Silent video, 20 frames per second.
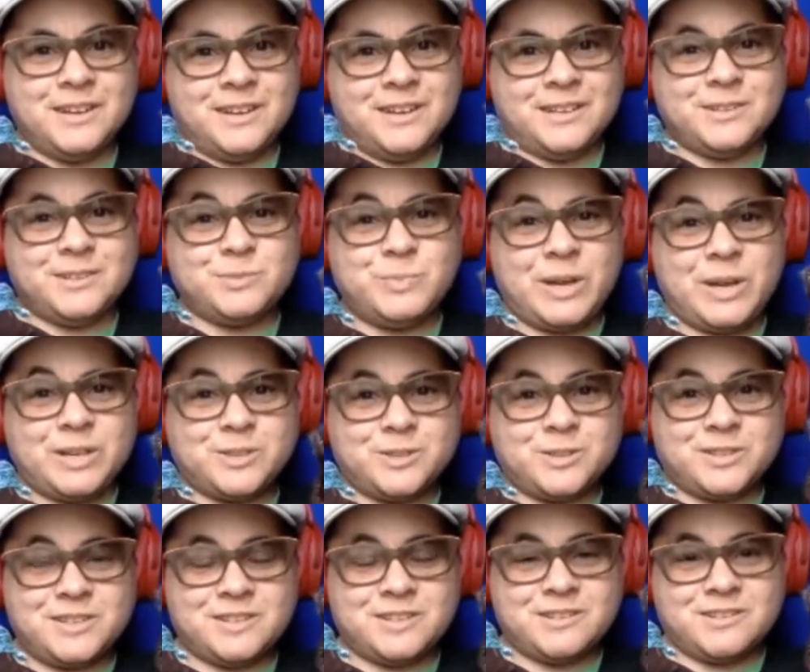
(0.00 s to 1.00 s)

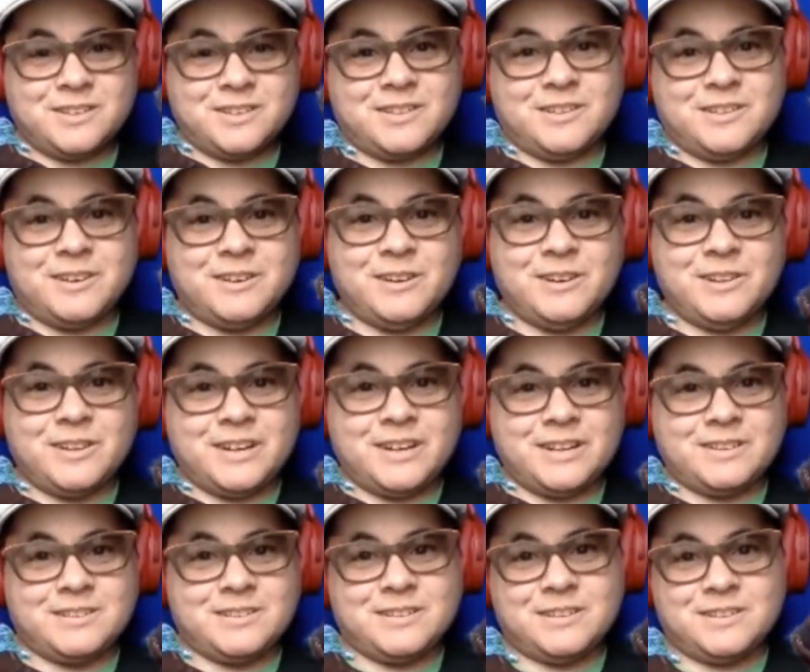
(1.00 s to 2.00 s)
especially during the
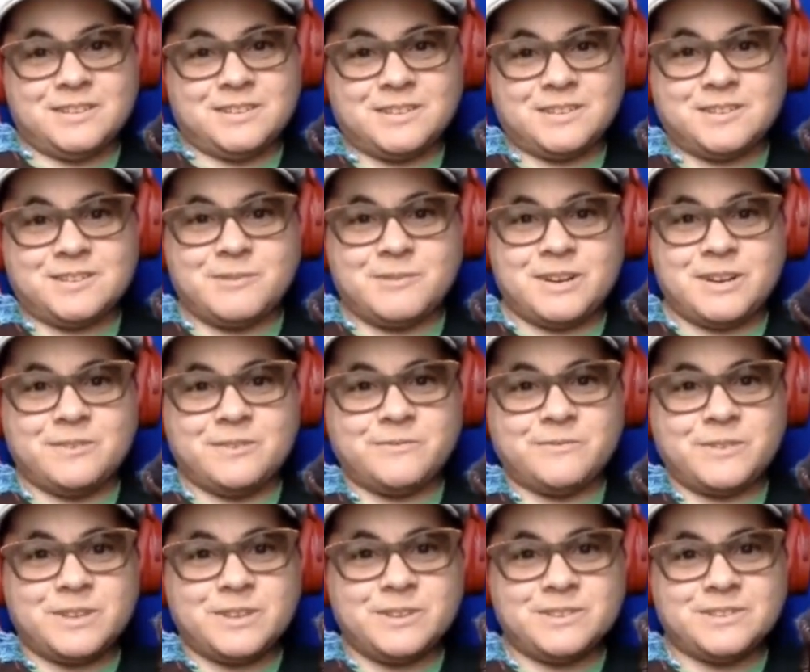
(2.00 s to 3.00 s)
holiday season when it
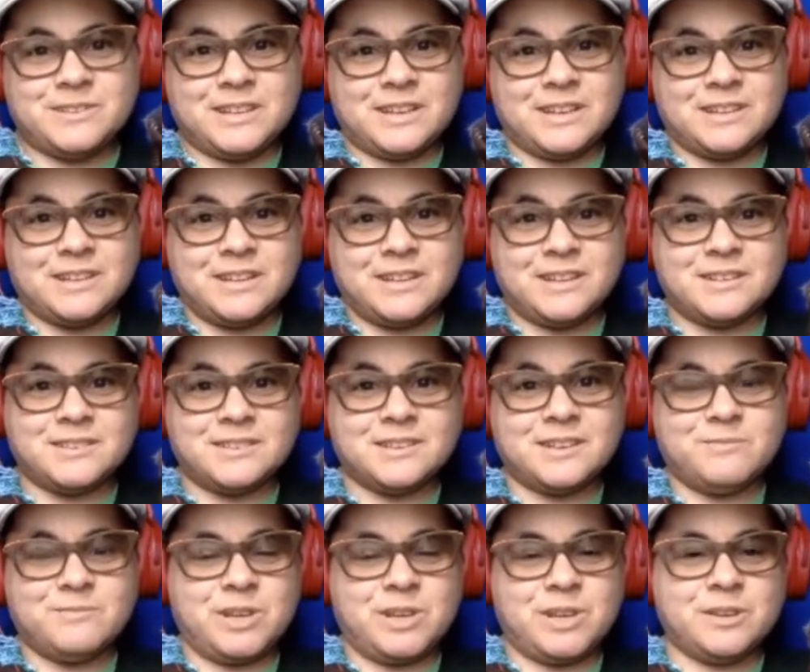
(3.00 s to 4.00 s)
feels like things
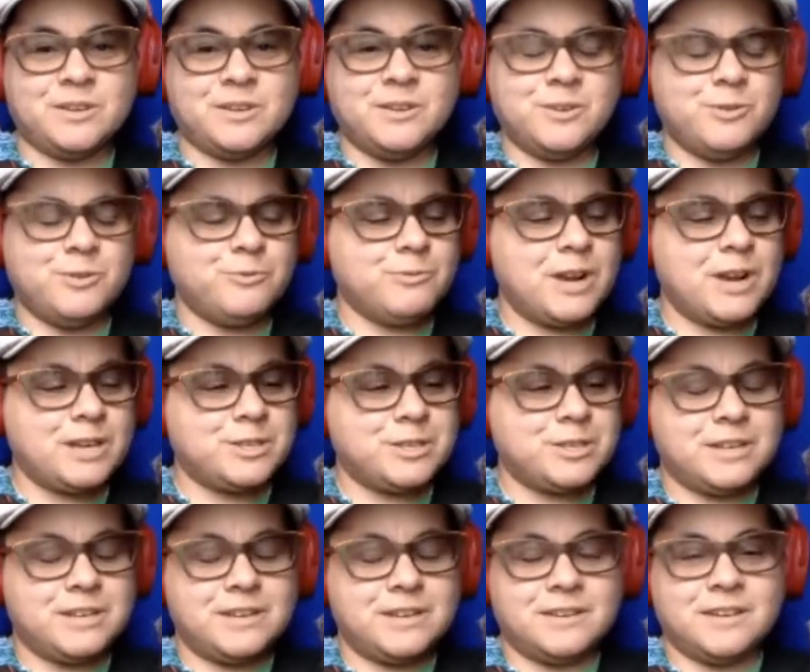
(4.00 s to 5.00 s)
can be
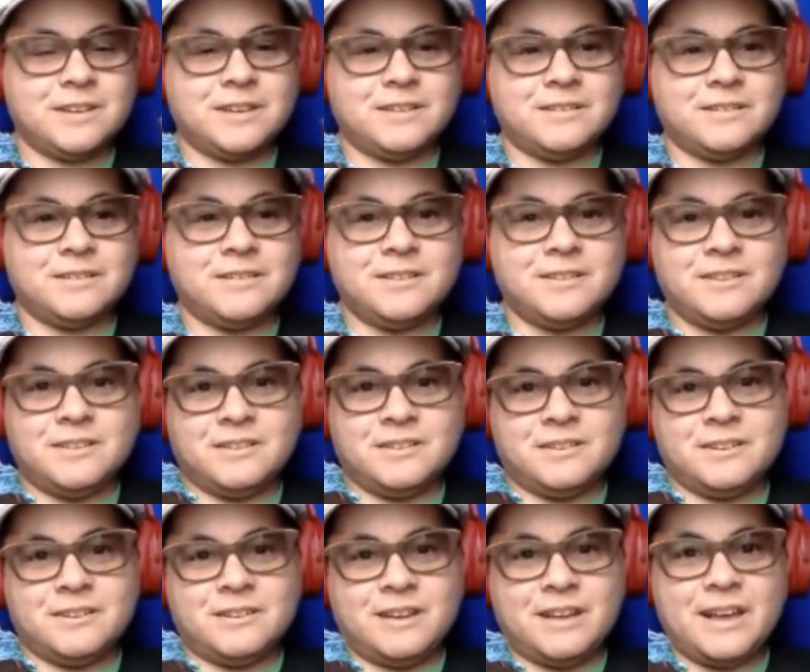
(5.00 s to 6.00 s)
rushy and
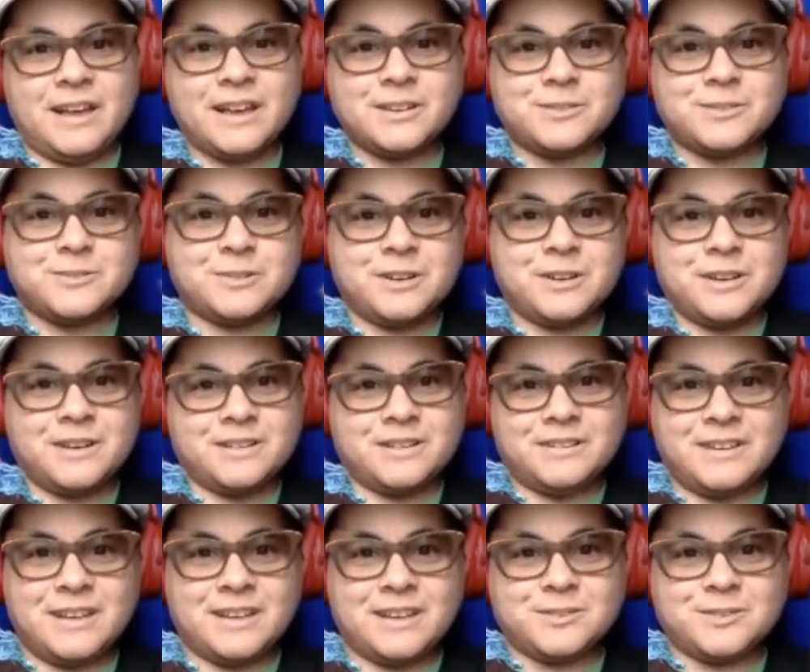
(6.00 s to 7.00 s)
extra
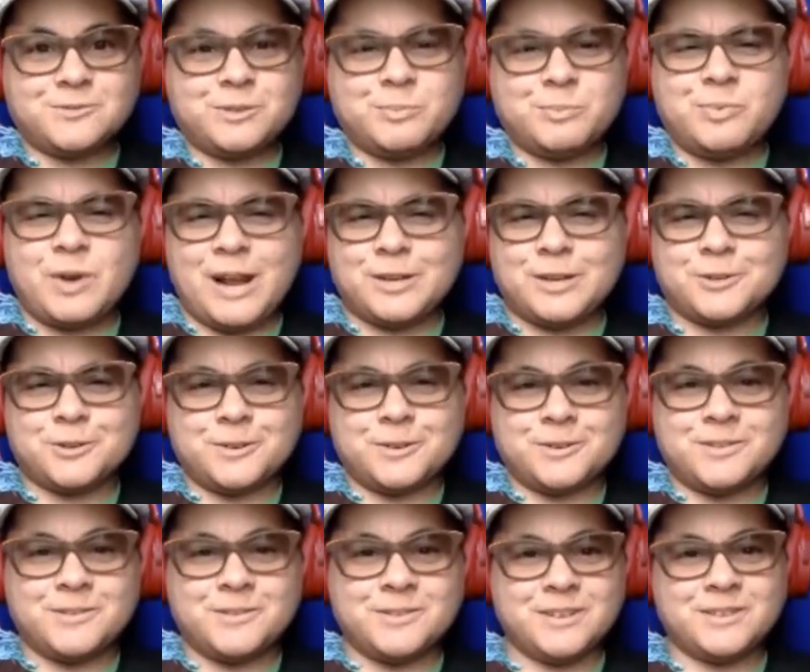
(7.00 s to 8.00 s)

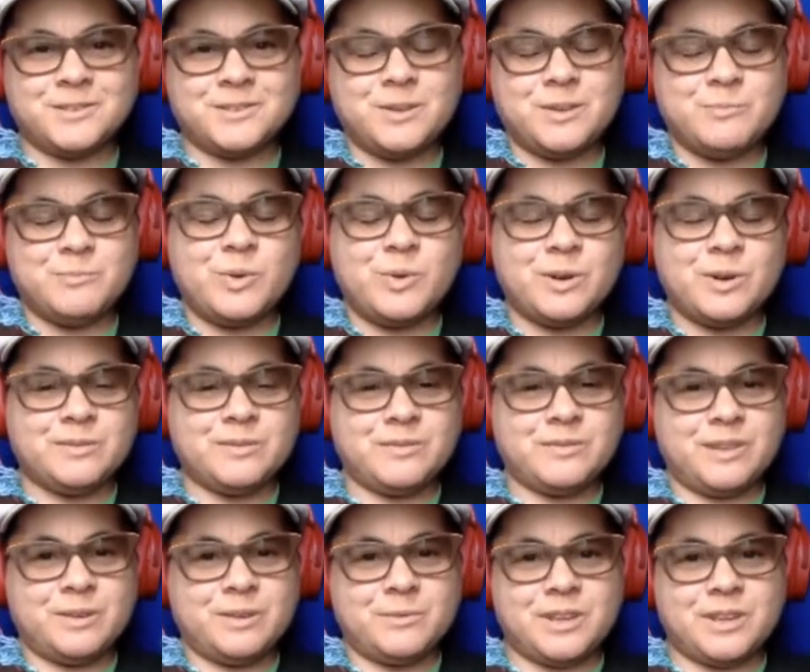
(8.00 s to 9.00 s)
pressured. It's important
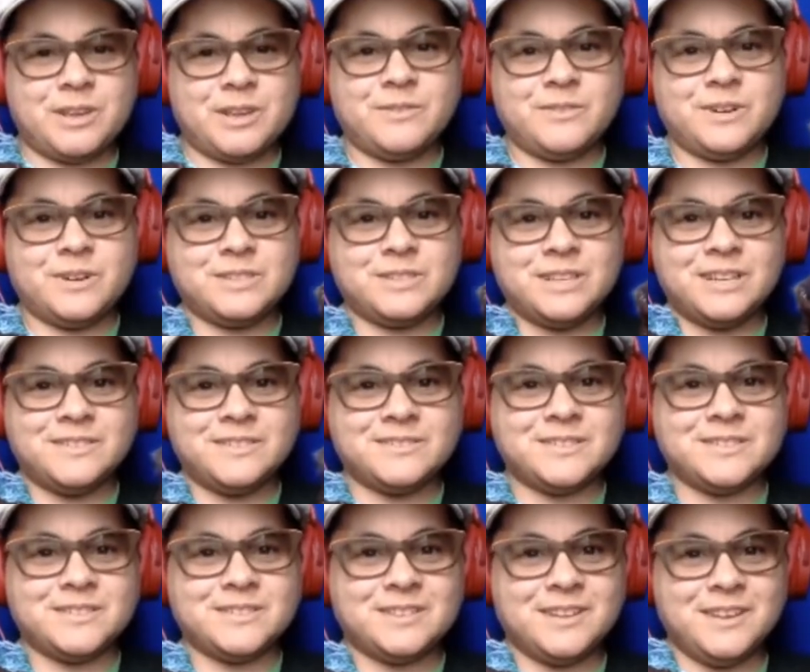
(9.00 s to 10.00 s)
that we give
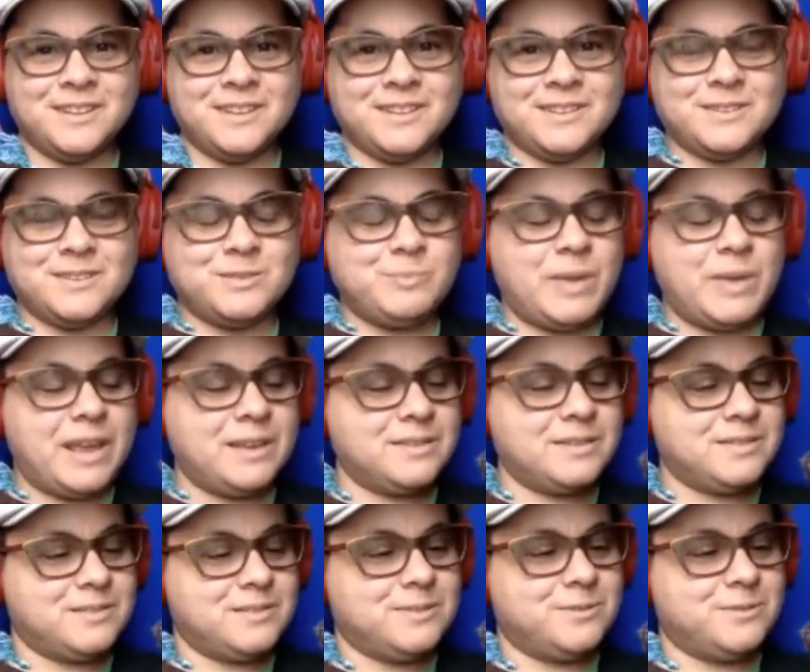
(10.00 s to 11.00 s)
ourselves the space